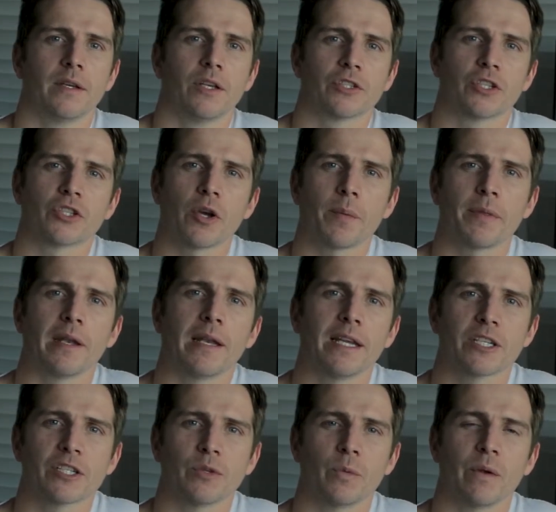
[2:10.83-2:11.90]
So top of the
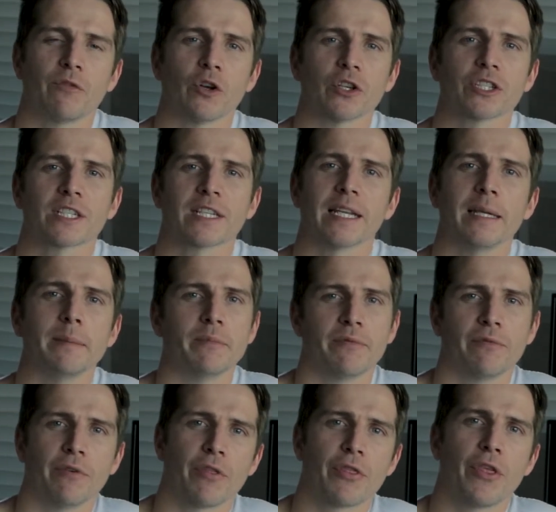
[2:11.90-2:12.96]
list, we've got sleep
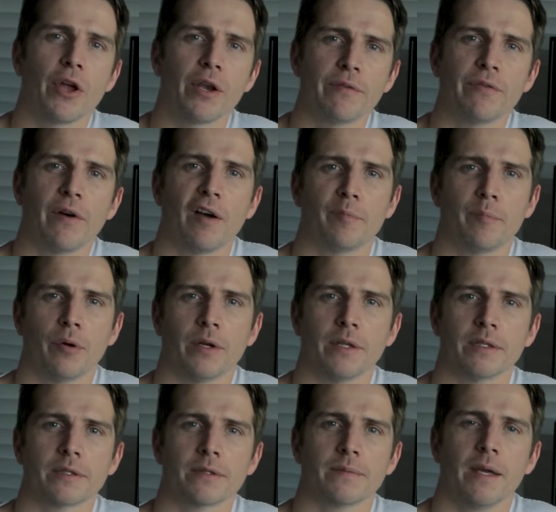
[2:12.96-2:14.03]
for 35
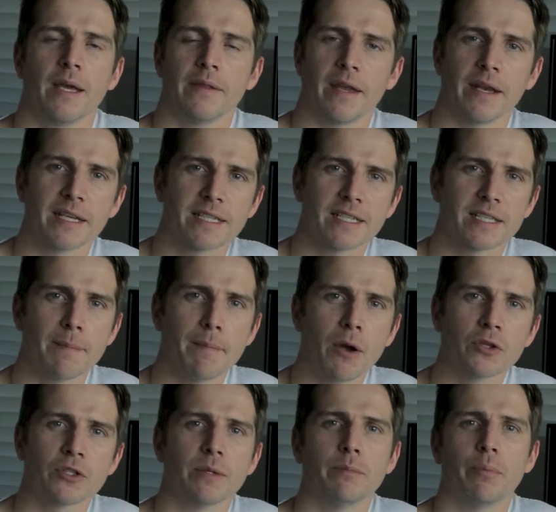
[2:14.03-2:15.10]
points. Now this is the
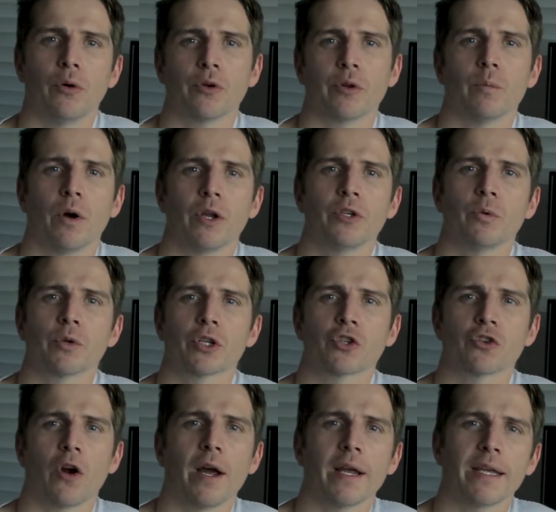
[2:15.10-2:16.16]
most important one. You want to
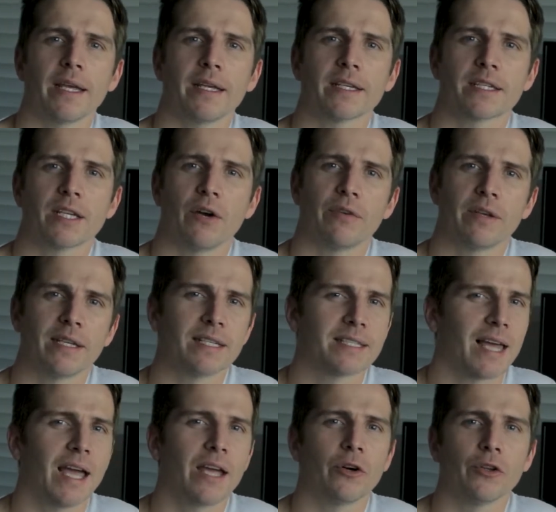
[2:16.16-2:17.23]
try and get yourself at least
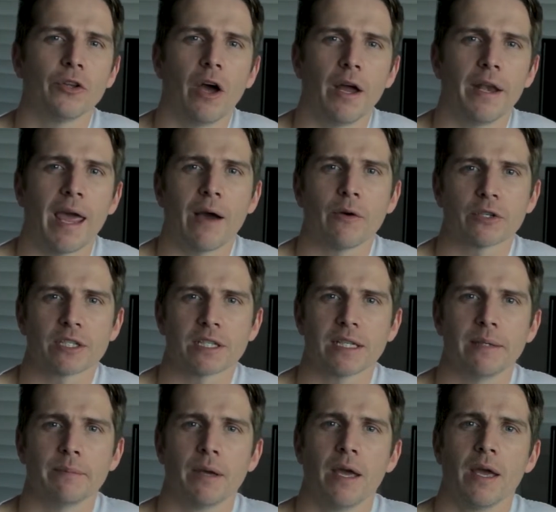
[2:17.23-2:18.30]
8 or 9 hours
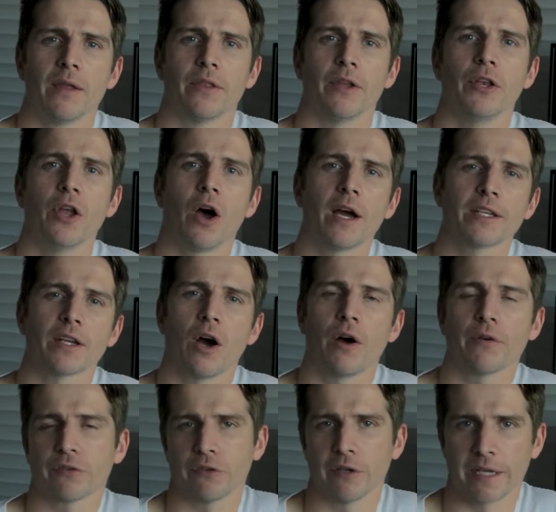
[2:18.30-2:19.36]
sleep the night
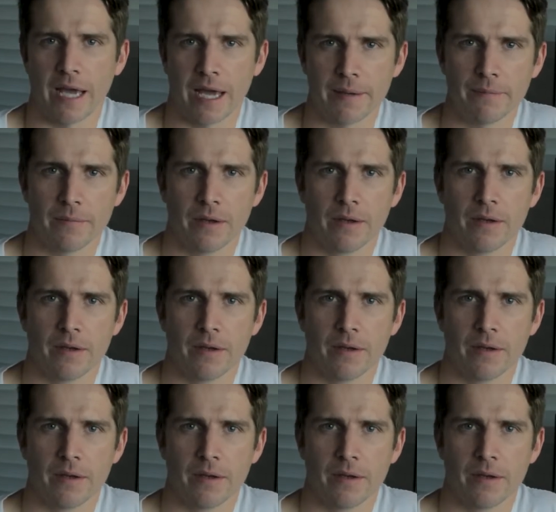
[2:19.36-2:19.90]
after a game.